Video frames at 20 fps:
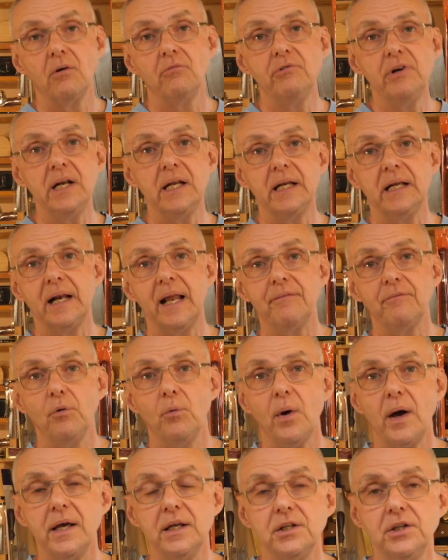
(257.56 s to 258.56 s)
really clever
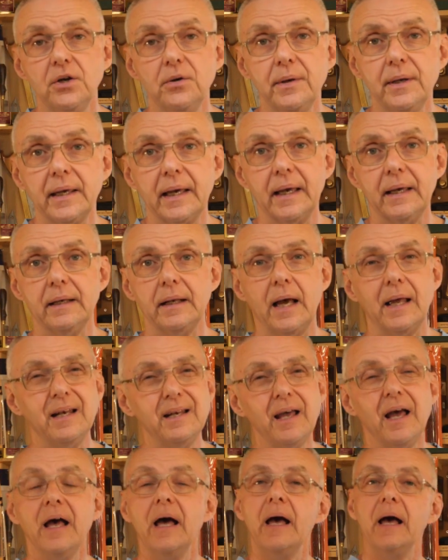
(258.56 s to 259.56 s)
way of doing it.
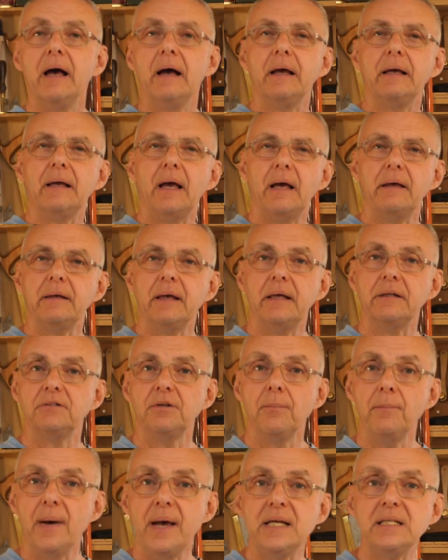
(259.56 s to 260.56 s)
And it's
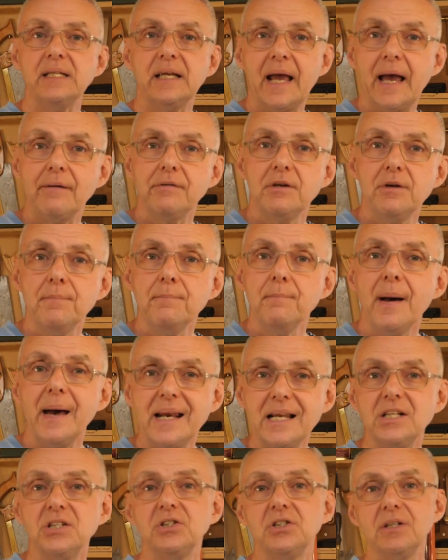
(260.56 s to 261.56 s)
amazing how you
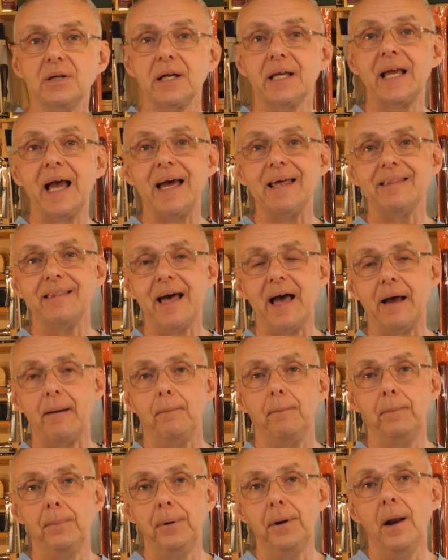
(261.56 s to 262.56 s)
managed to get that
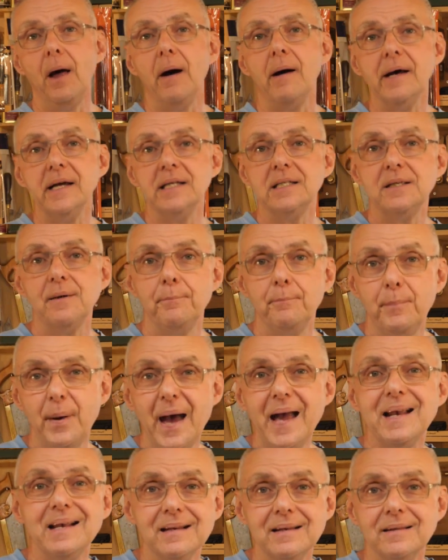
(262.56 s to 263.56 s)
ply to
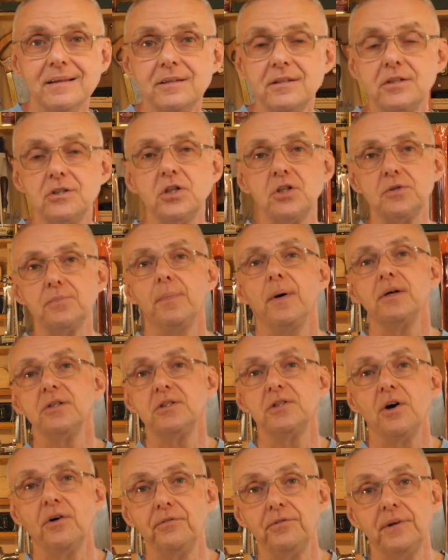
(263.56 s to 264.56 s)
bend just by
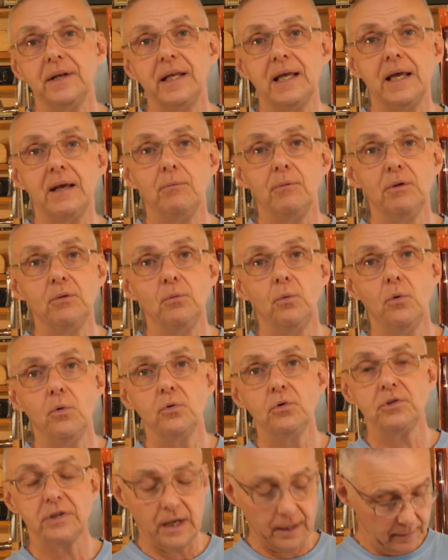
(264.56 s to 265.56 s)
softening it with
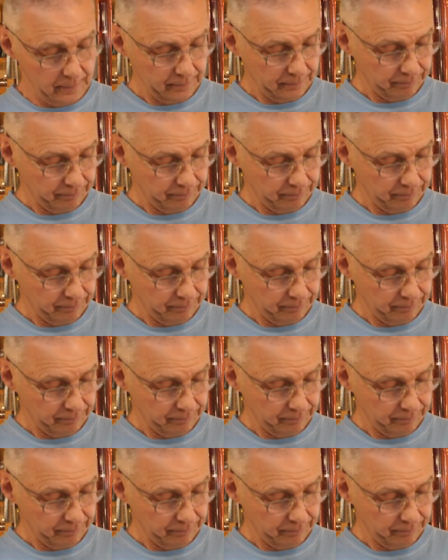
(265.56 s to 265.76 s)
water.